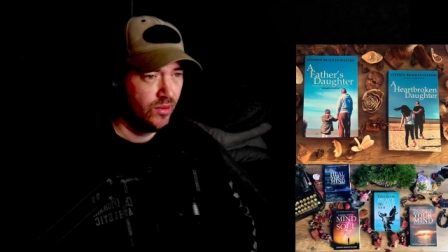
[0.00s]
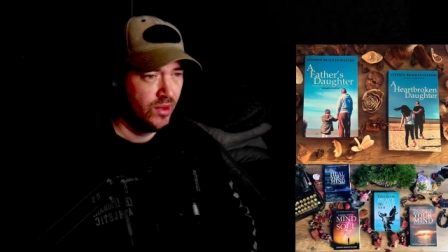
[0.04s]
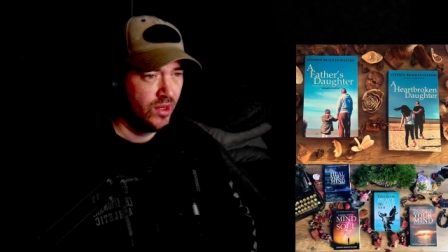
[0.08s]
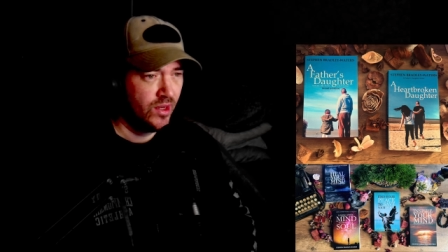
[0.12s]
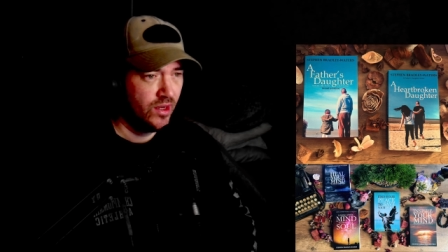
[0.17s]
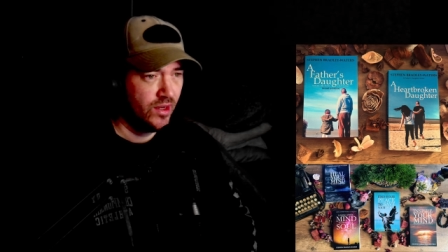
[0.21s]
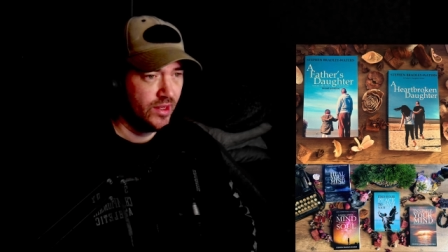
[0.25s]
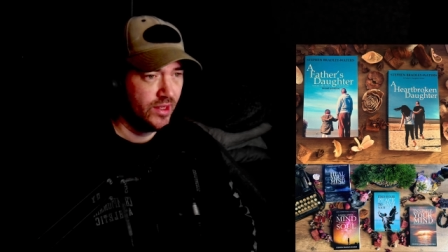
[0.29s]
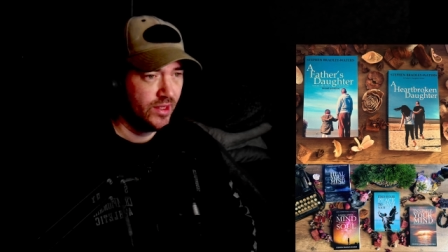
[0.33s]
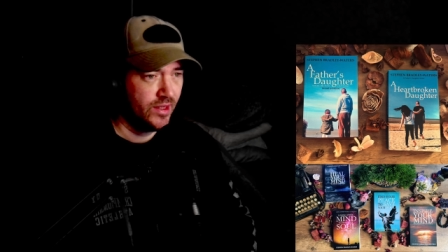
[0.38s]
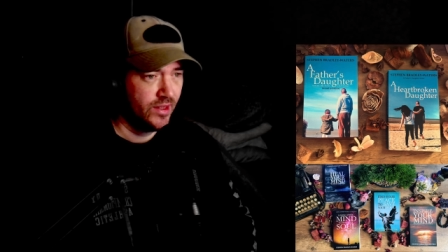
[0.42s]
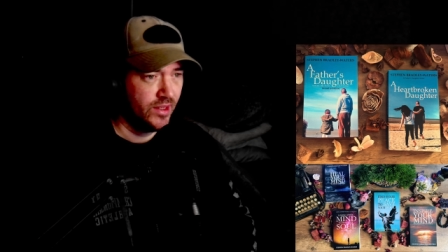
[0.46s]

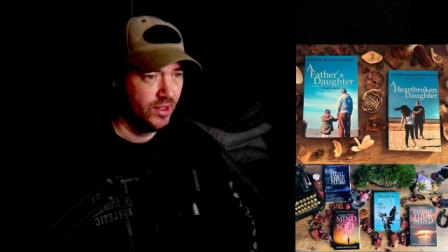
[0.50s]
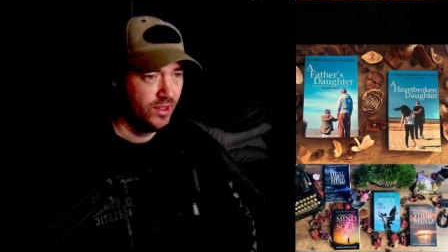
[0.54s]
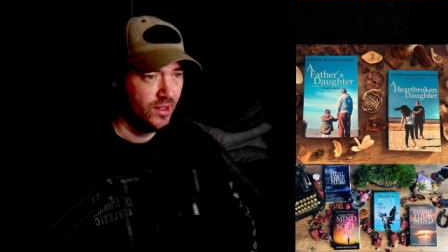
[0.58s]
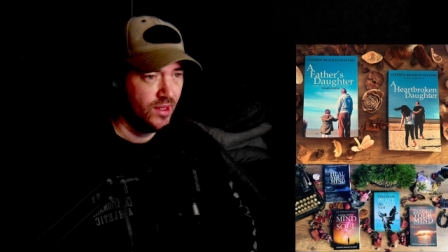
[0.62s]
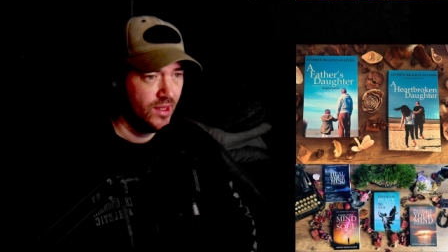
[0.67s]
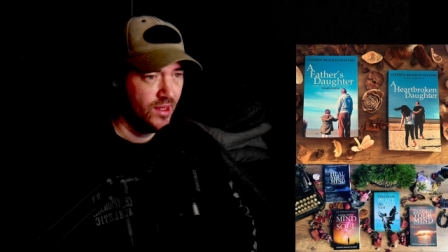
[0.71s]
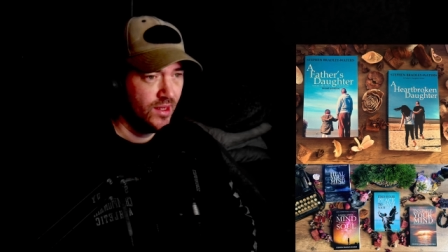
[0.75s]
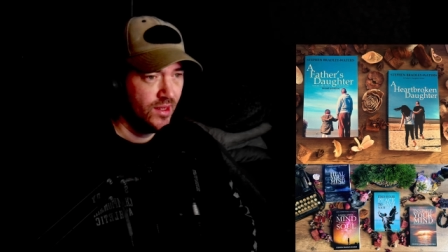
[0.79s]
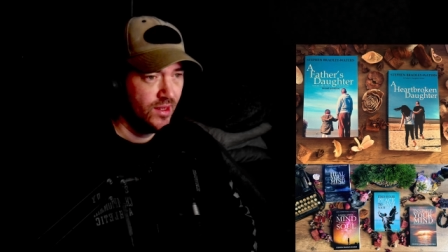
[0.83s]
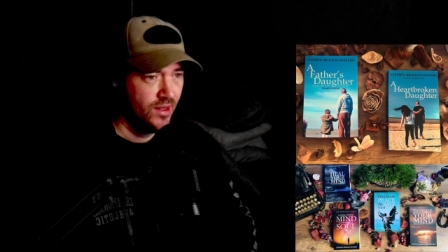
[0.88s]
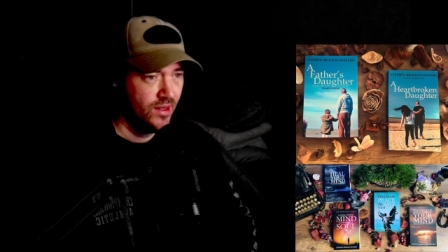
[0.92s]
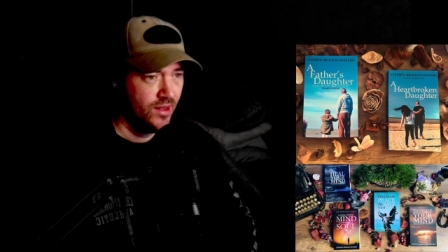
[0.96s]
wholeheartedly,
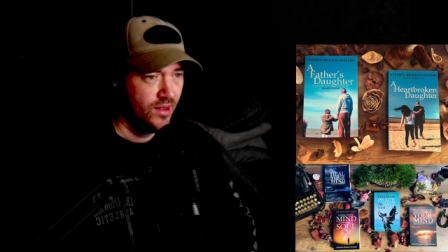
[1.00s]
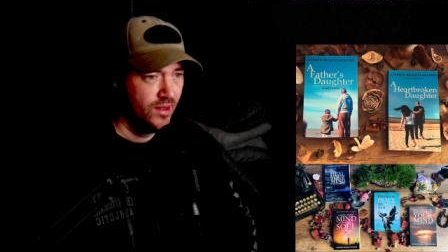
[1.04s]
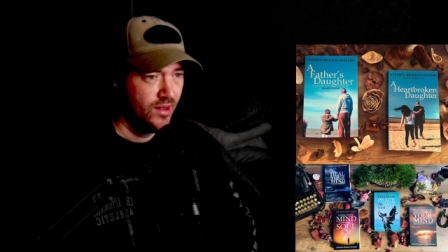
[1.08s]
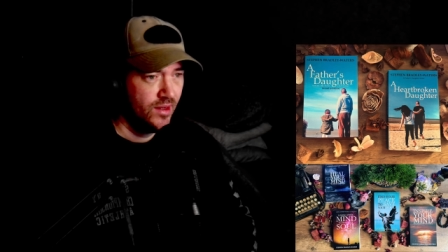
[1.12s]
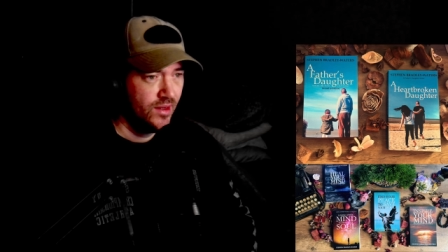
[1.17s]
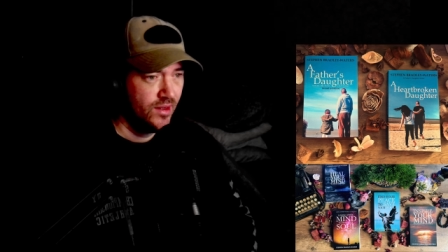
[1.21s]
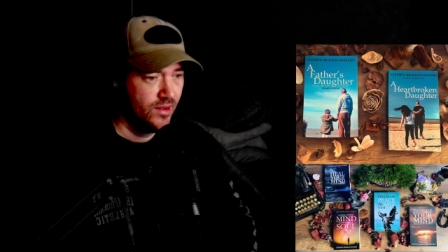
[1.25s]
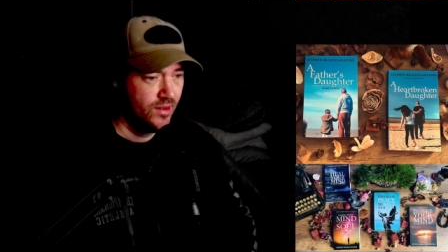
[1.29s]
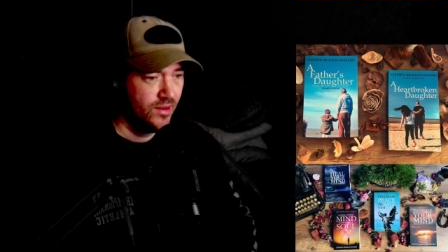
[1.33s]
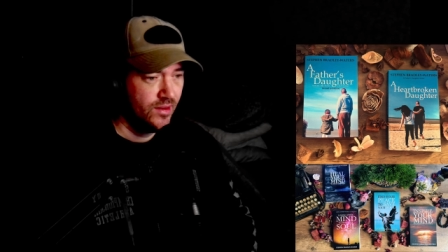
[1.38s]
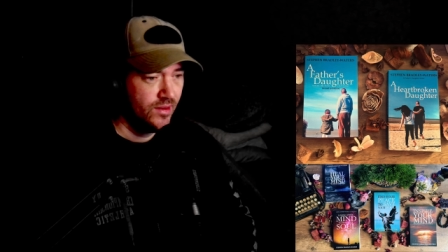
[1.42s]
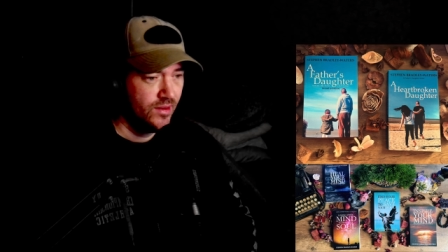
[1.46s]

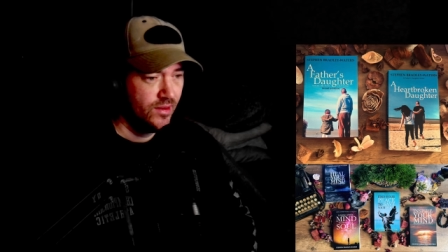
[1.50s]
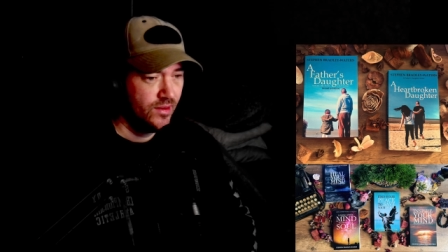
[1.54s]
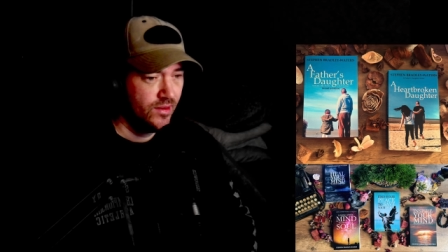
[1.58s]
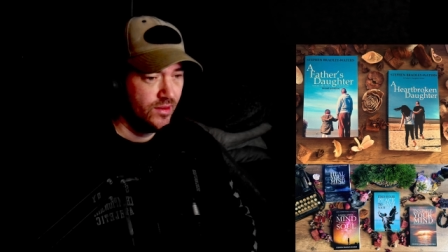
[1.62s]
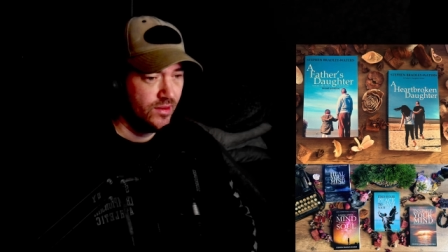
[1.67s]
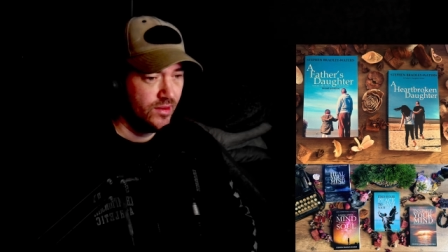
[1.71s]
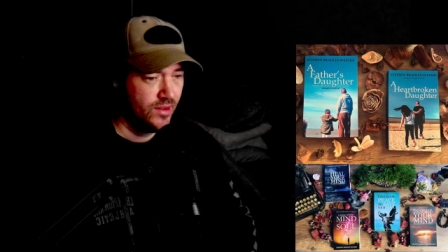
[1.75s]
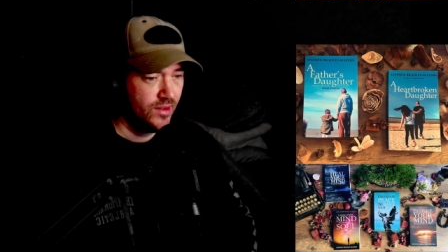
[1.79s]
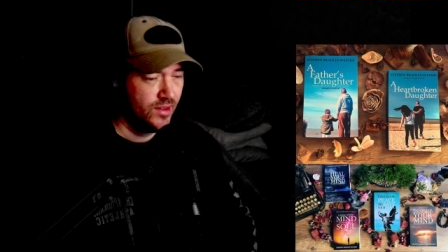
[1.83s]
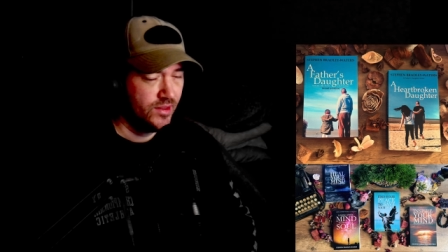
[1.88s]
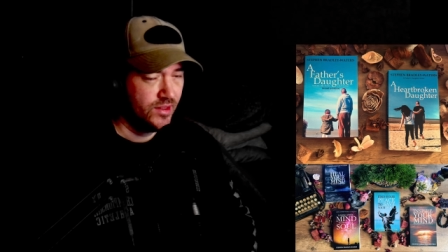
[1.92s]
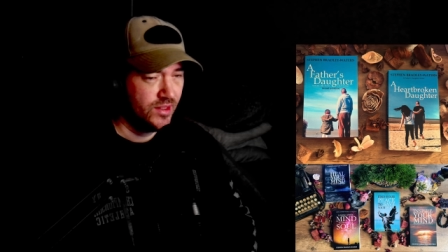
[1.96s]

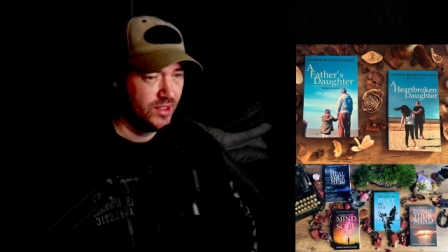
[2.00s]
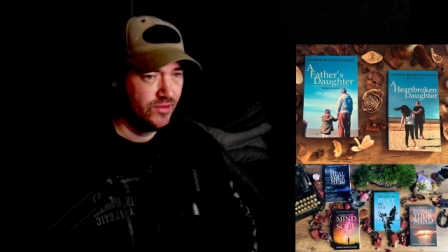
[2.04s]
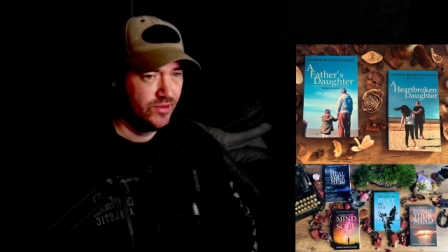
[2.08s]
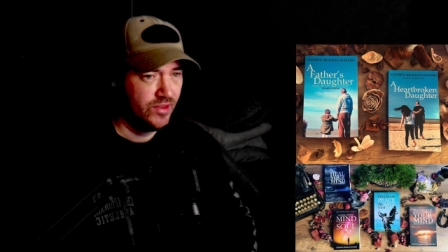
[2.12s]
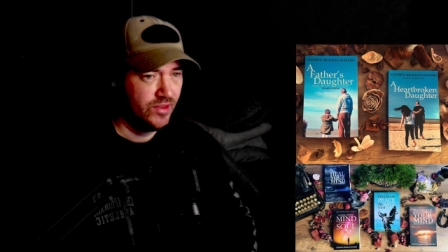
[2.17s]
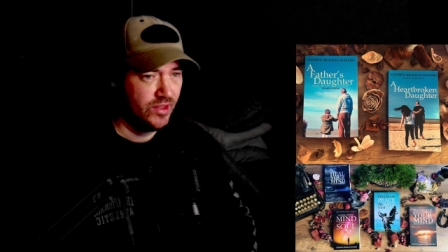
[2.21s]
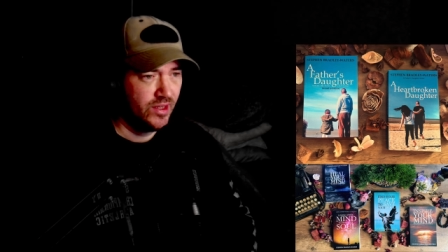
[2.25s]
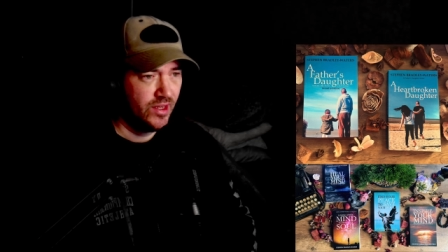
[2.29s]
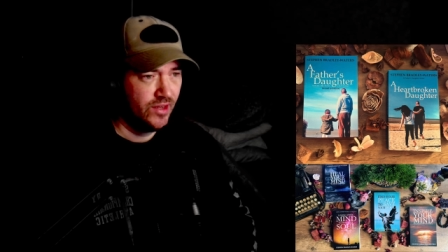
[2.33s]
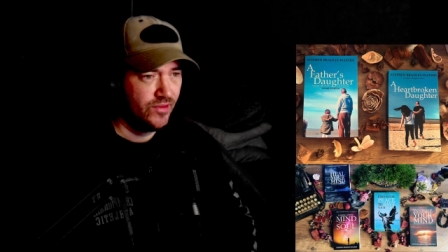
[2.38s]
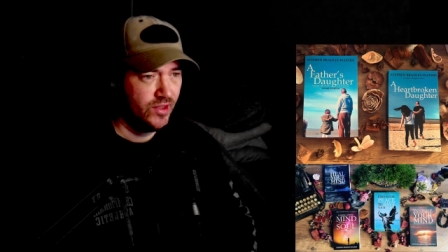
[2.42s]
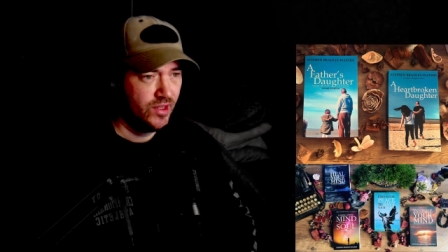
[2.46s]
and you
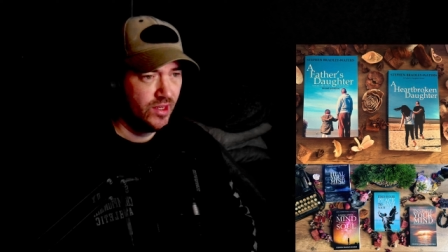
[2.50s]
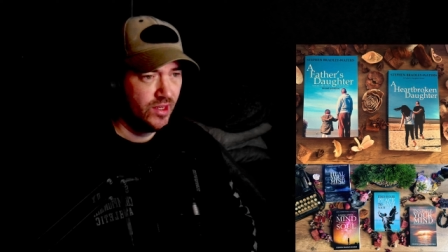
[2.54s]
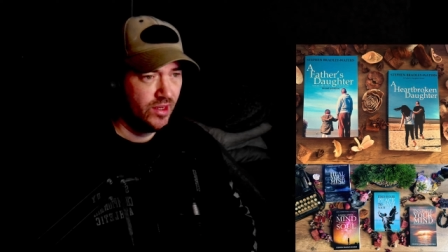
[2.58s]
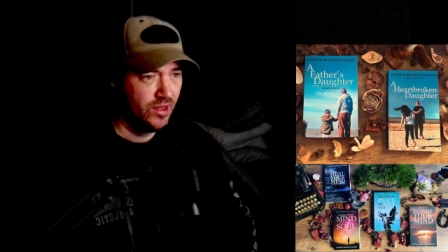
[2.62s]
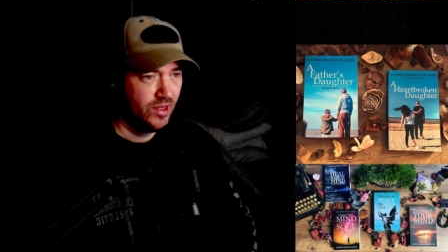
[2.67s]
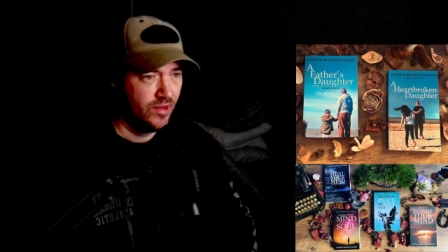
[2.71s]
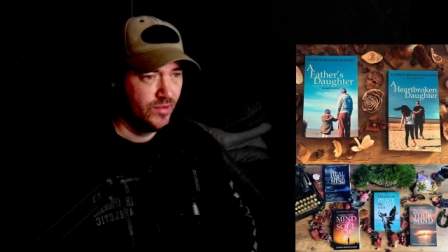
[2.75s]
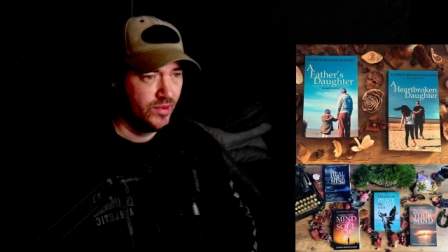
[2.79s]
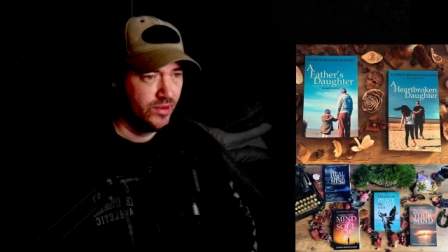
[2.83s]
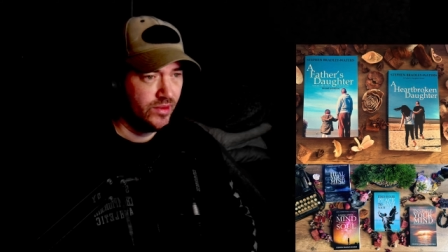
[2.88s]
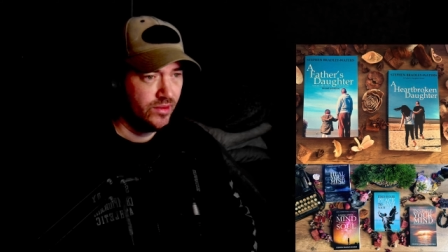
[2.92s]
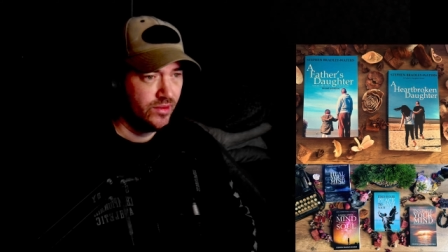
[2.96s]
live your life in
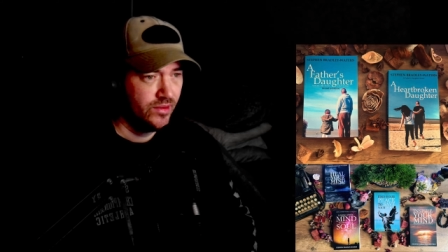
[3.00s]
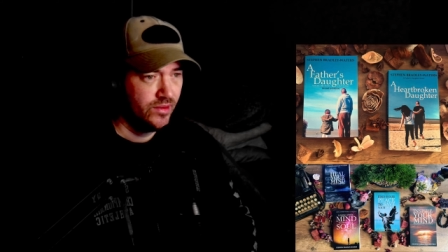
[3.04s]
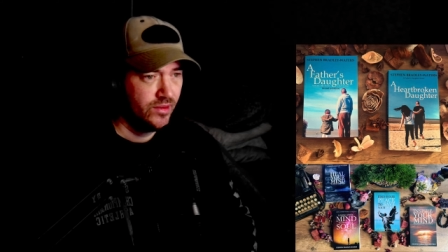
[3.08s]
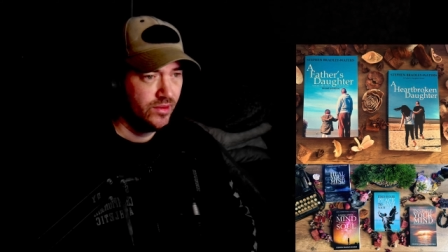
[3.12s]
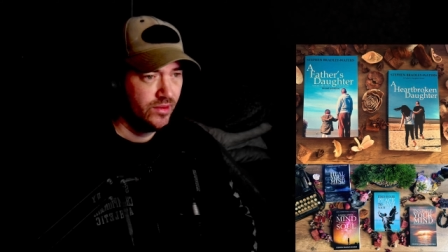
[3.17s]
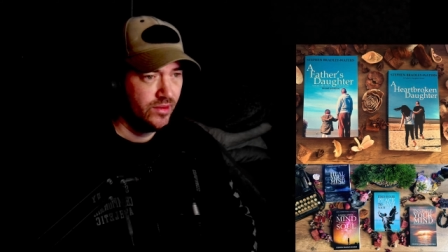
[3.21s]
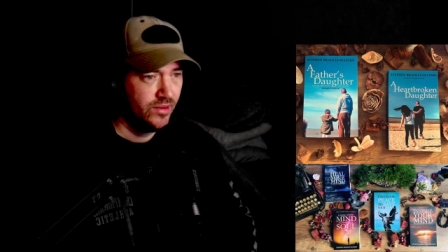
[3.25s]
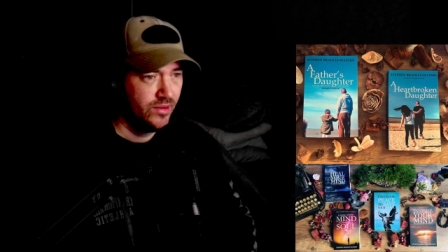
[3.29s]
alignment.